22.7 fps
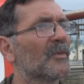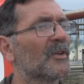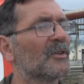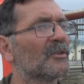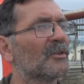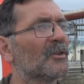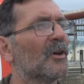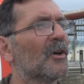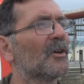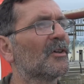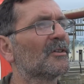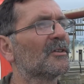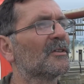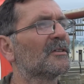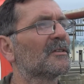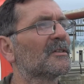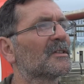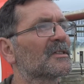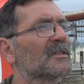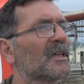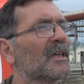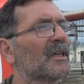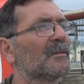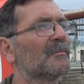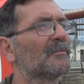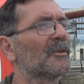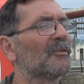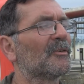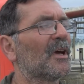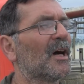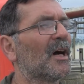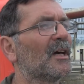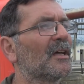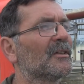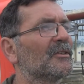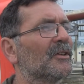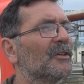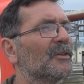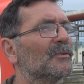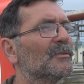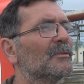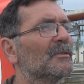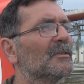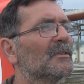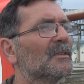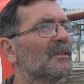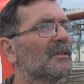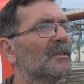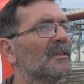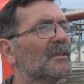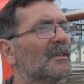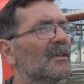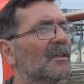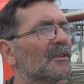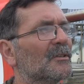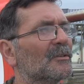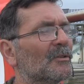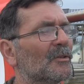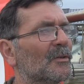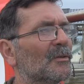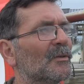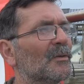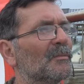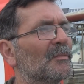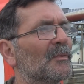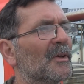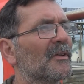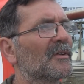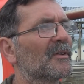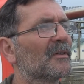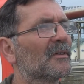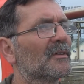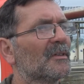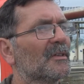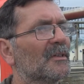the Dordon and the Seaham that I knew and grew up with,